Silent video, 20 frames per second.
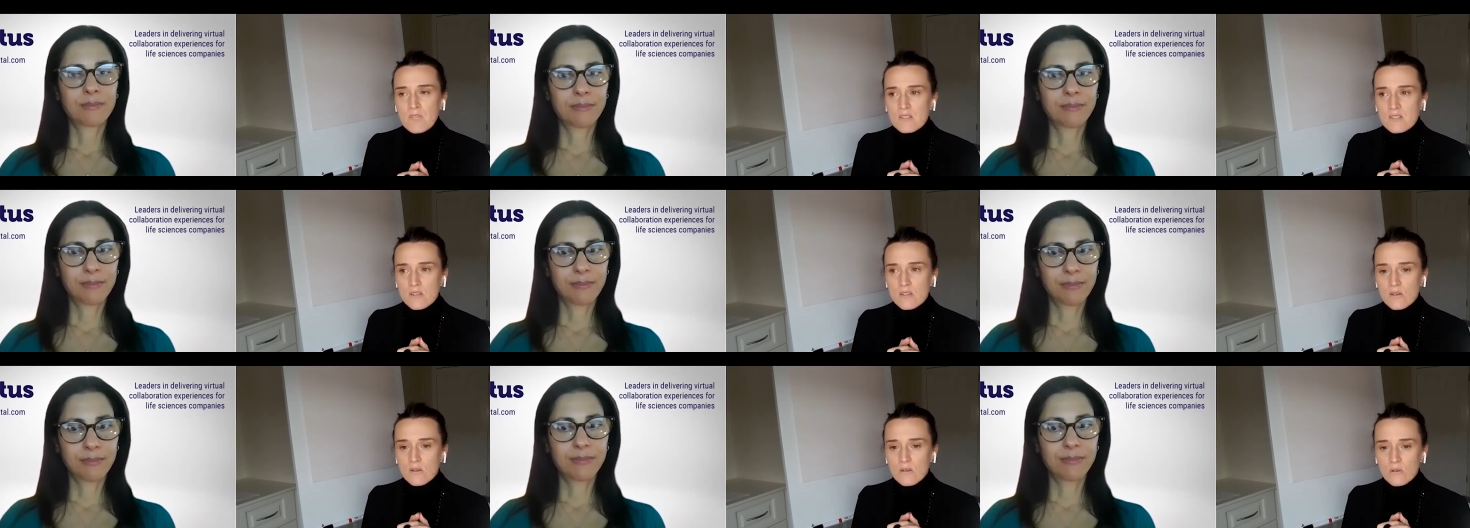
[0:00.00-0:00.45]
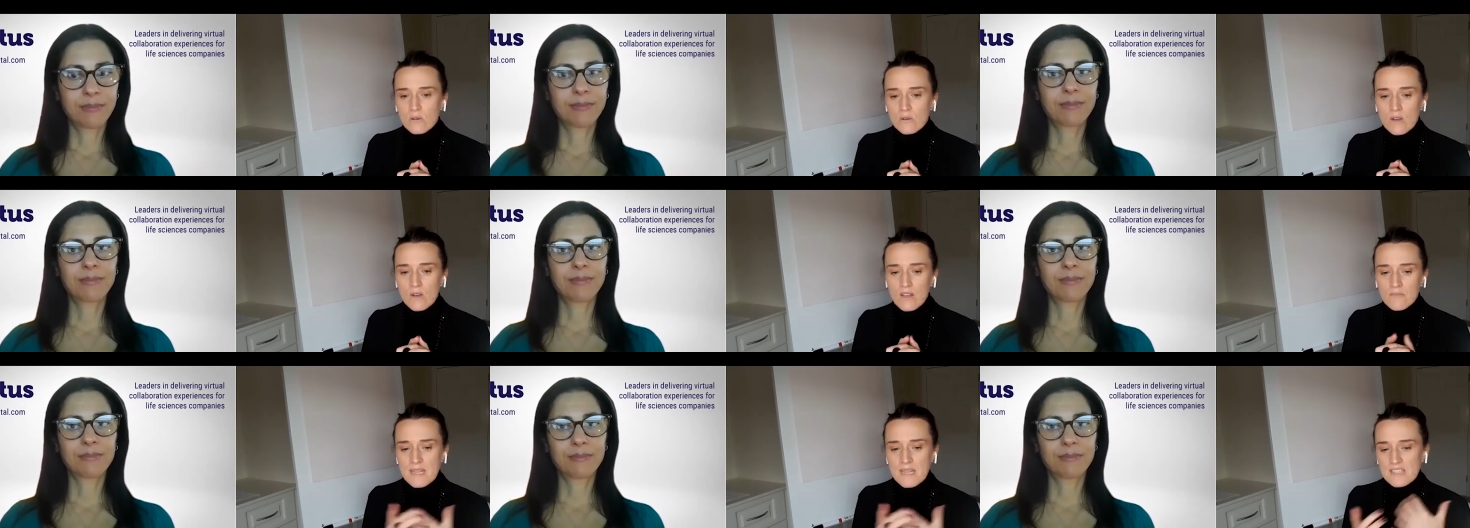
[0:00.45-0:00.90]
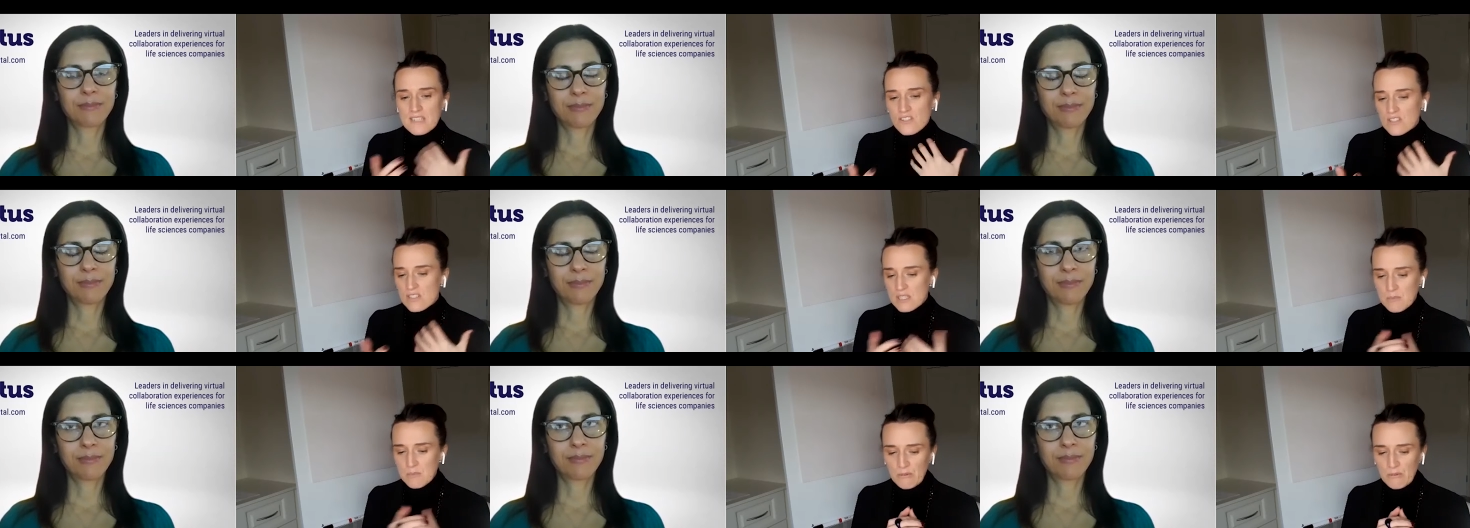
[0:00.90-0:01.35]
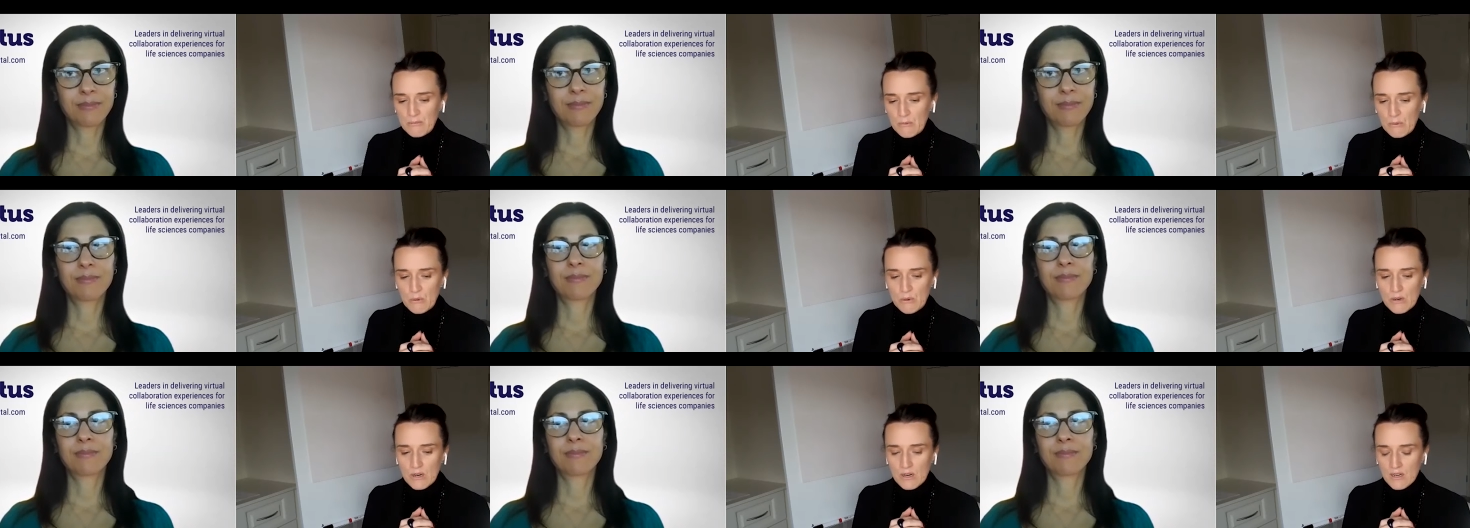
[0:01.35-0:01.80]
Speaker 1: So I've mentioned this
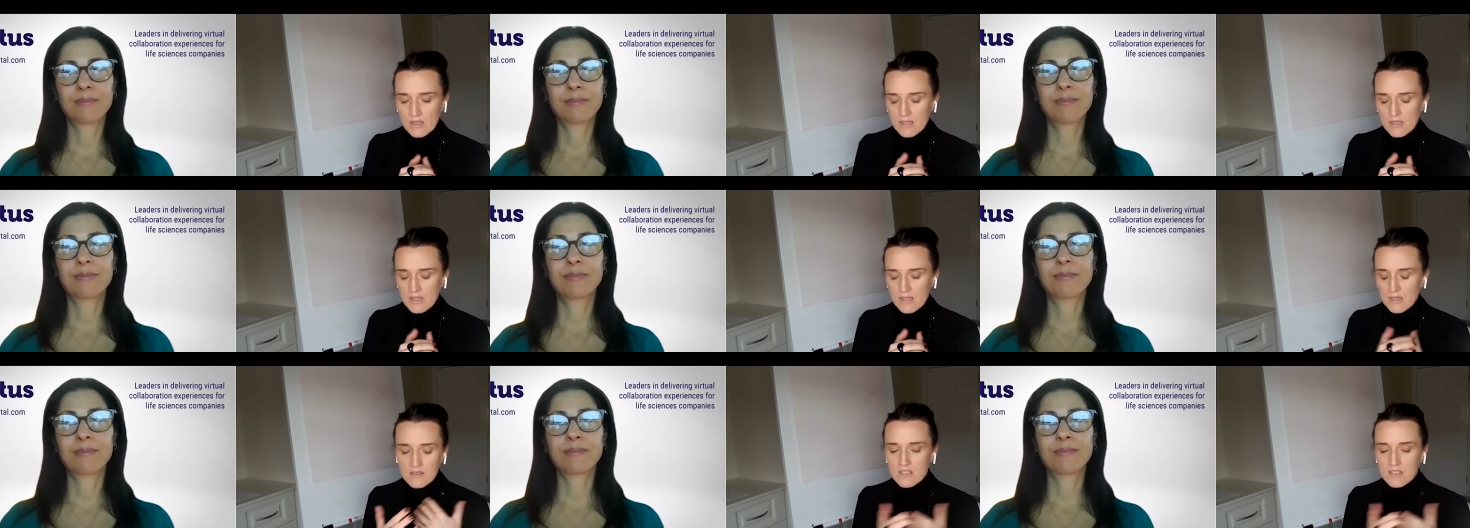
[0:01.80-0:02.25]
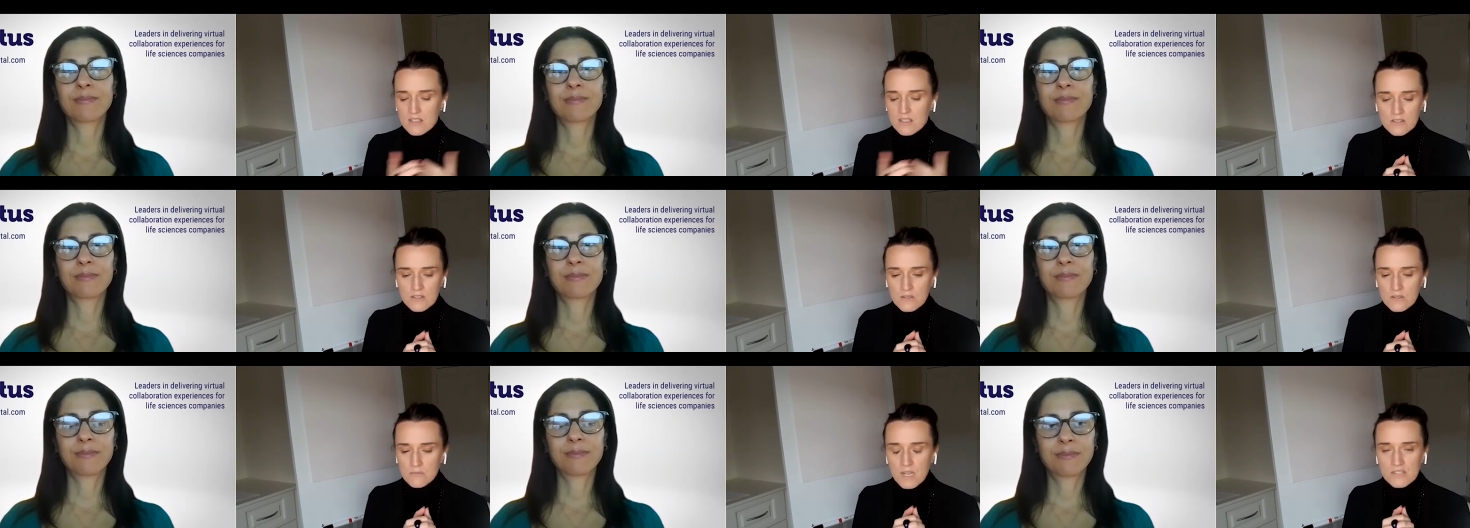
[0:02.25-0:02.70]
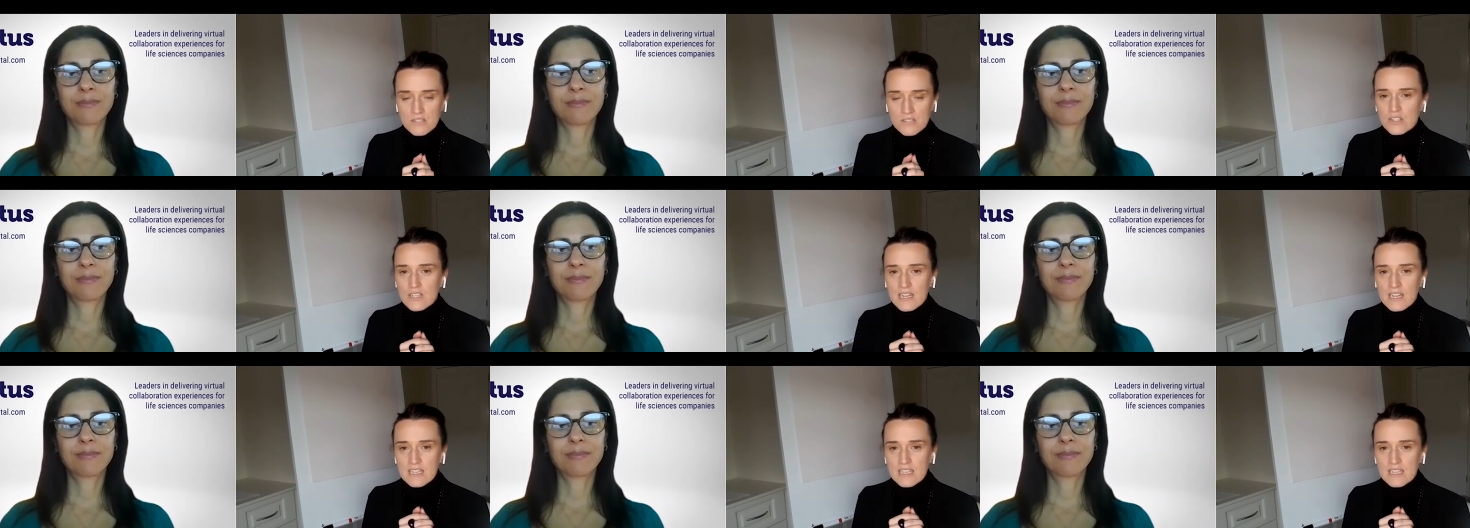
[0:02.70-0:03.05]
before, and I'm not sure,